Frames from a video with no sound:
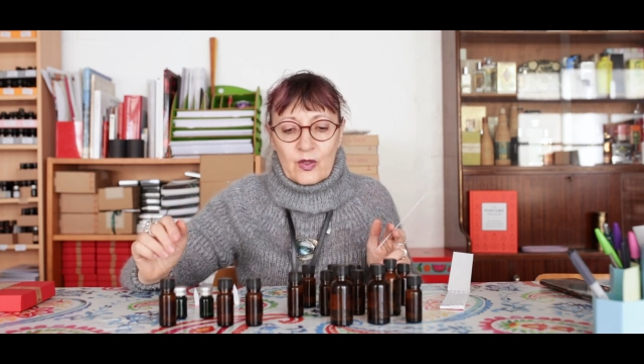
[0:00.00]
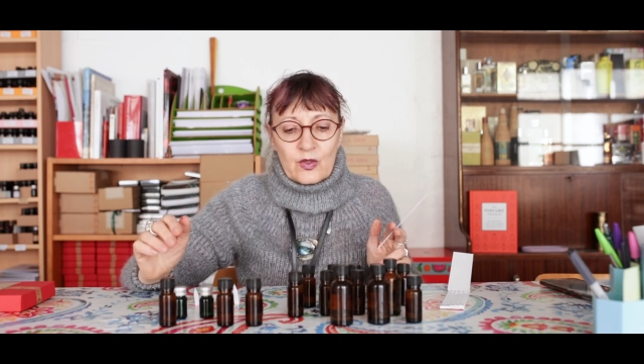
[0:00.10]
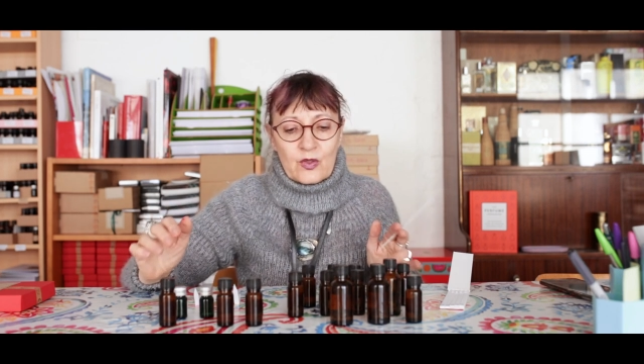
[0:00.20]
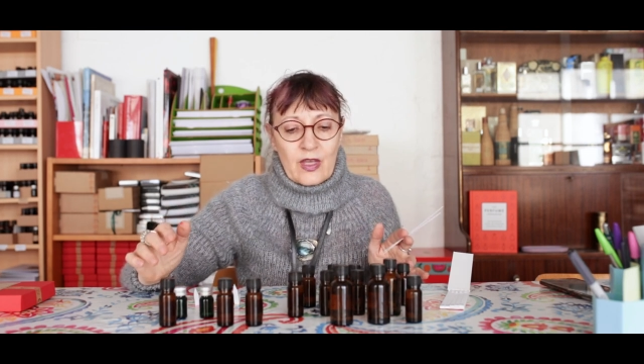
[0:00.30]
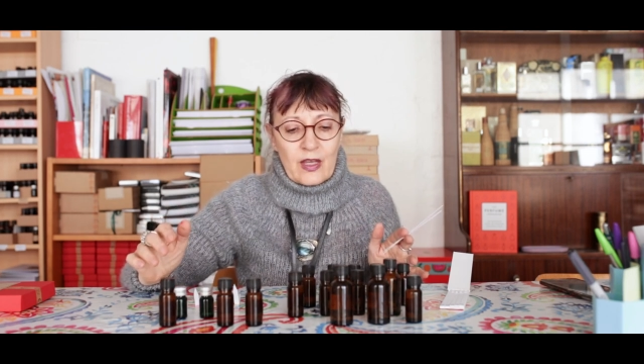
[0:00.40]

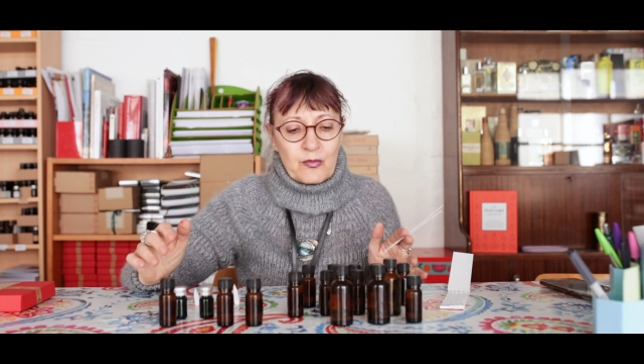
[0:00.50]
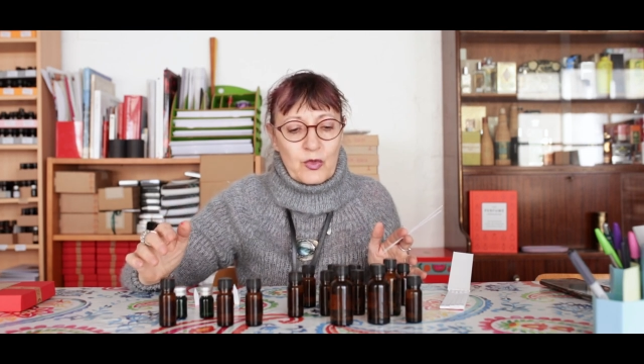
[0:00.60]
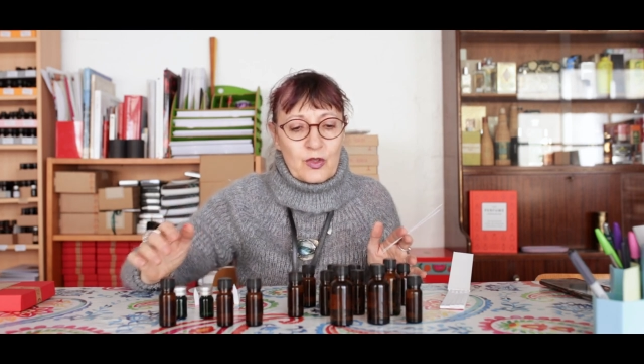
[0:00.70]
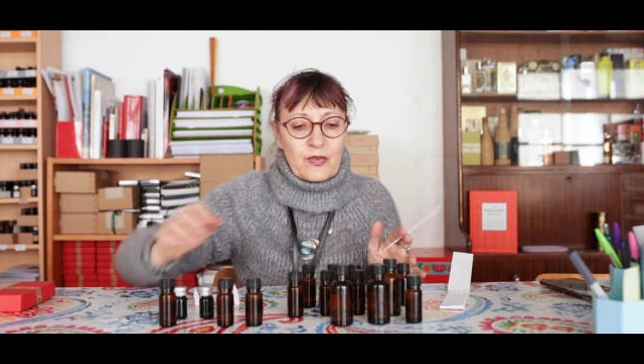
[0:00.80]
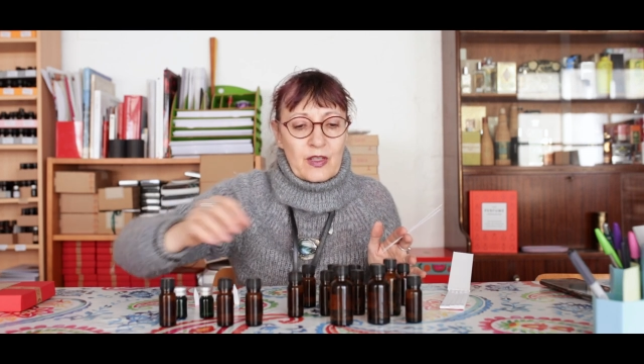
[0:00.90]
You then
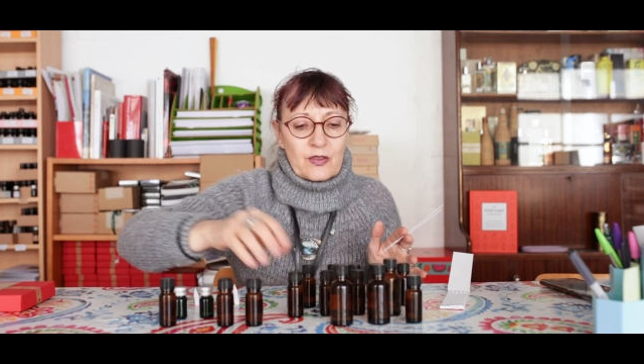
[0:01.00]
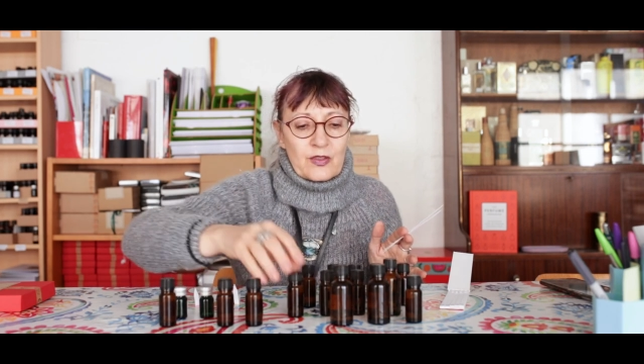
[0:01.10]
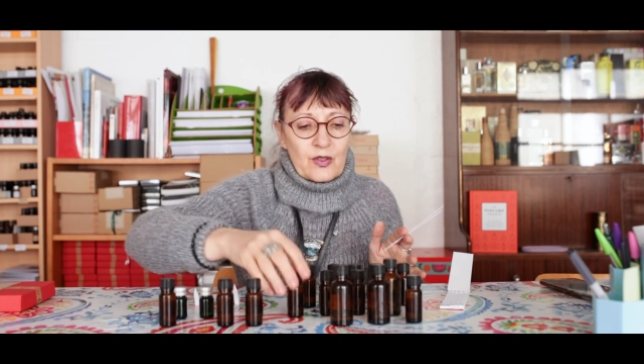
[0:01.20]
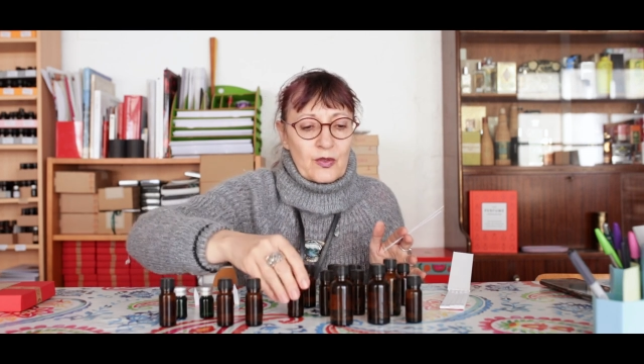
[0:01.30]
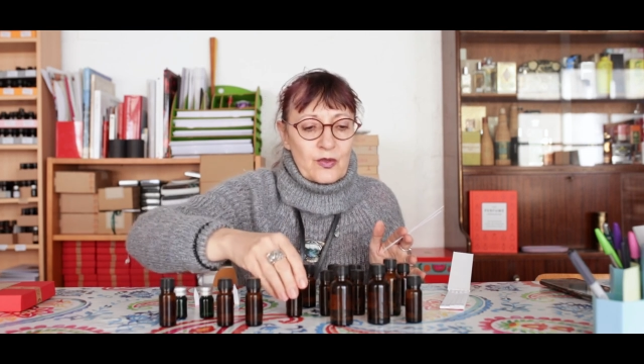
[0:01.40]
move
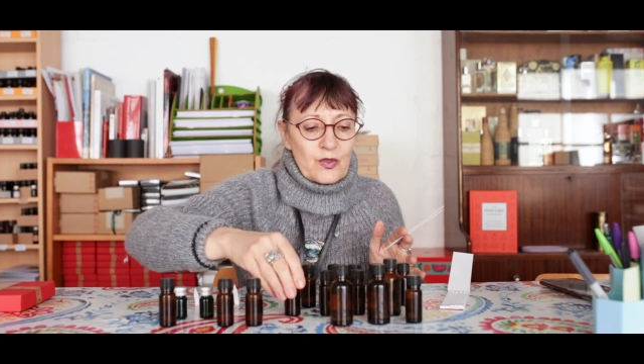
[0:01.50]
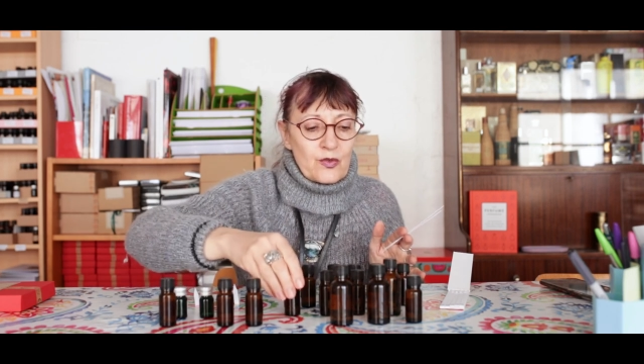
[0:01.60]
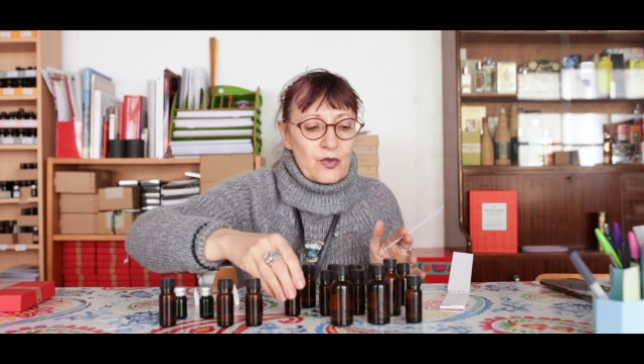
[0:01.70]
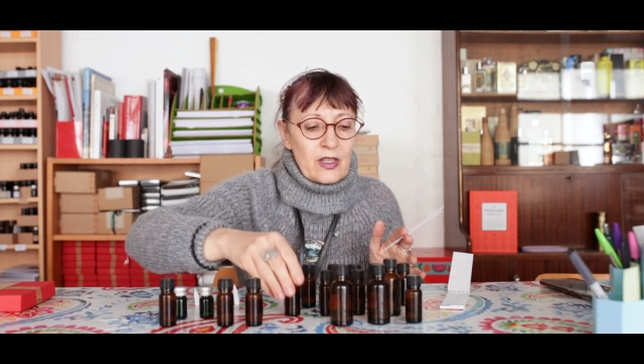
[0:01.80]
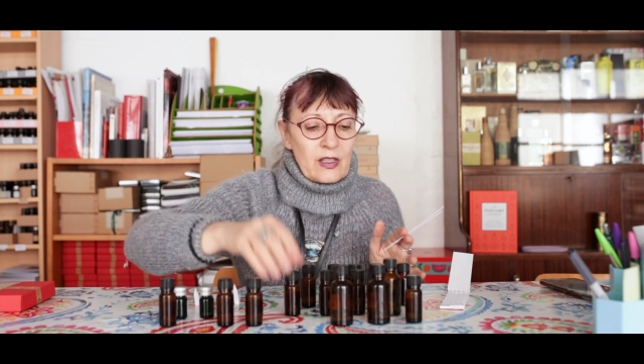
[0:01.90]
into the
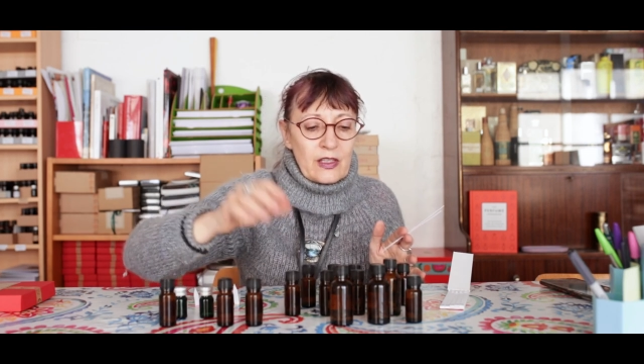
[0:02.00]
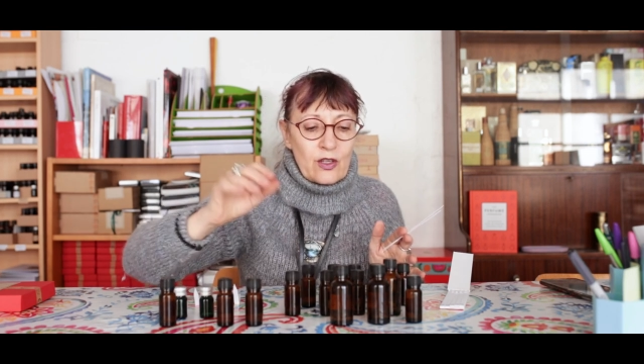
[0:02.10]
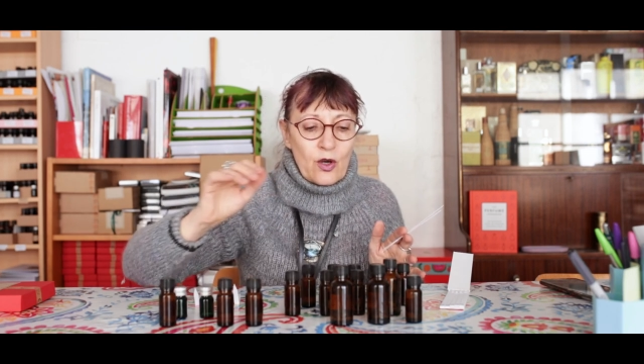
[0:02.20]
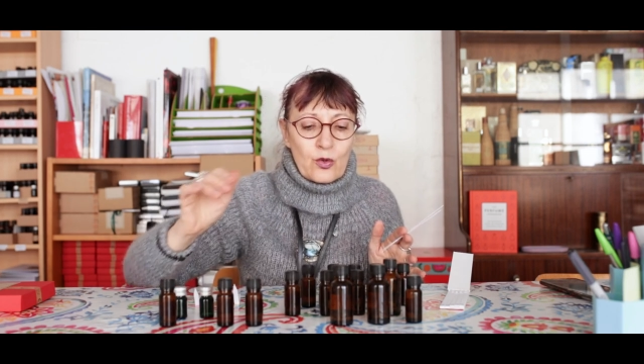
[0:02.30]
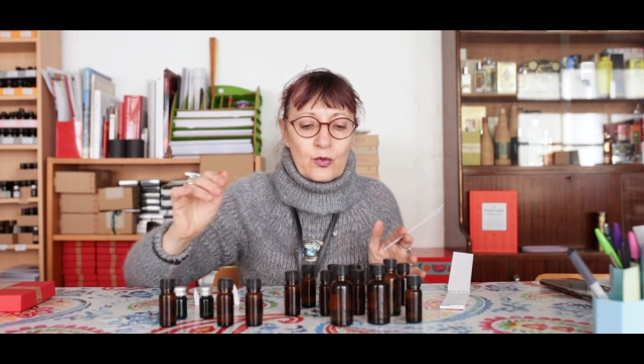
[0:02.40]

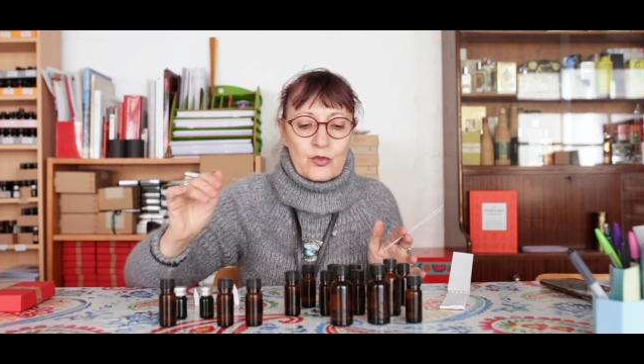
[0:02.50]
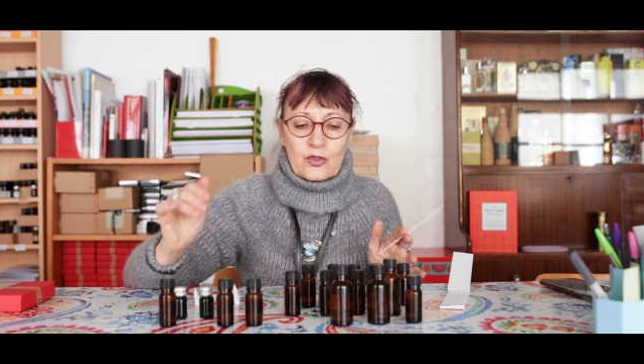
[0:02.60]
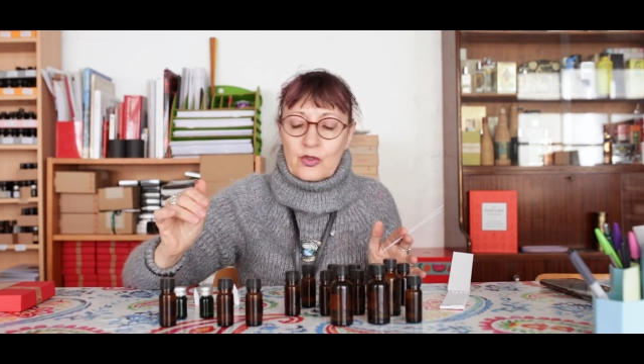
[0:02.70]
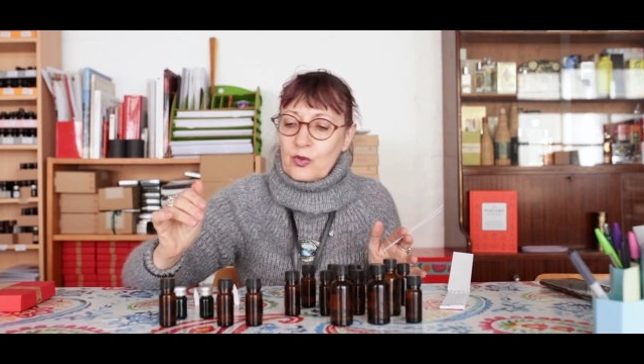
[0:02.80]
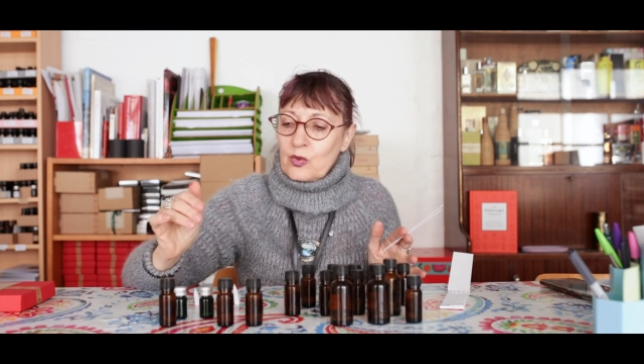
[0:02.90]
really old
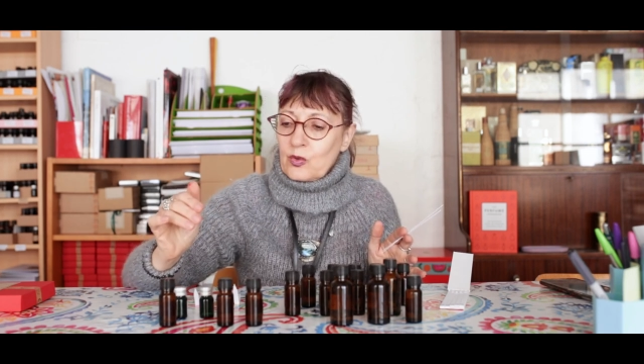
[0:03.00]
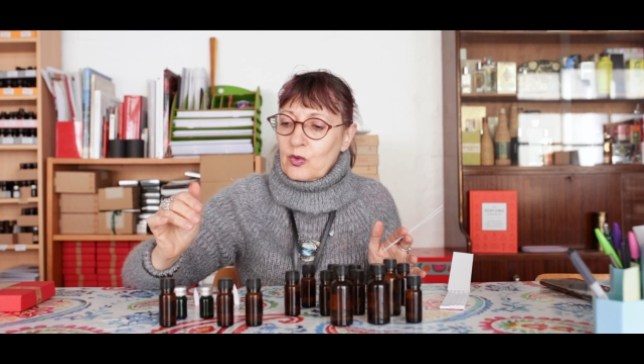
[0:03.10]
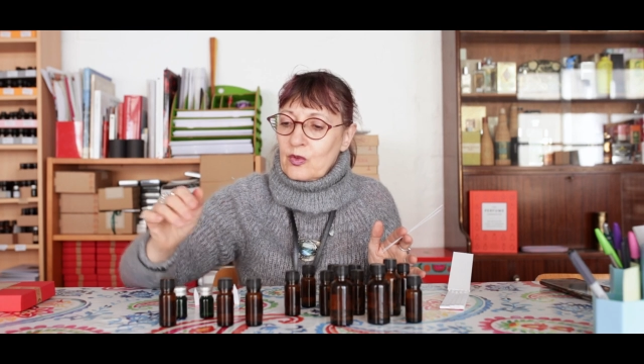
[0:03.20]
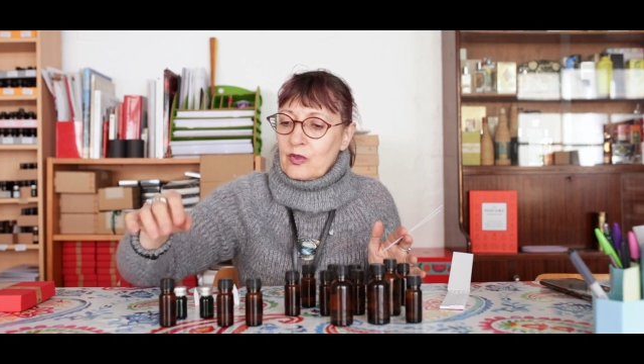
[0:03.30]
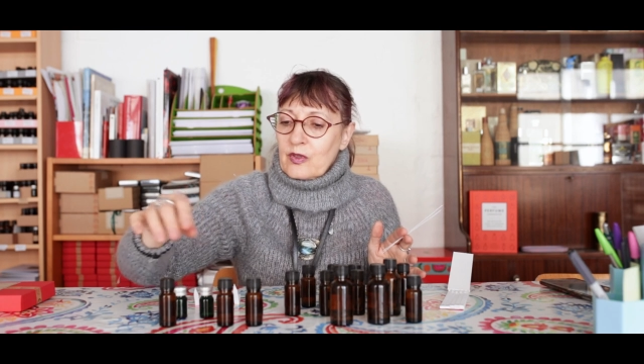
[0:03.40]
school